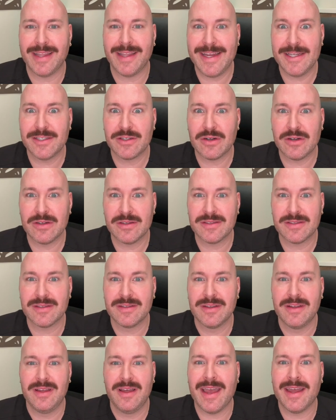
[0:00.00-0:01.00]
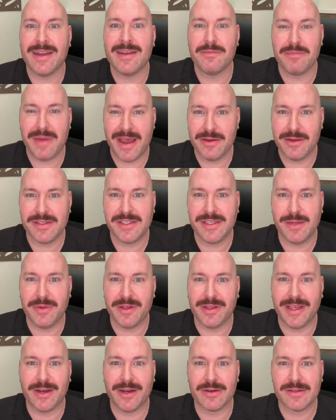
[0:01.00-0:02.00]
lasers, and
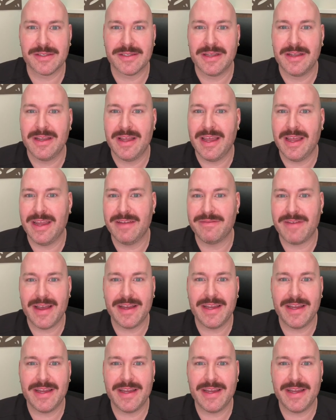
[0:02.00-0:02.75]
biostimulators. If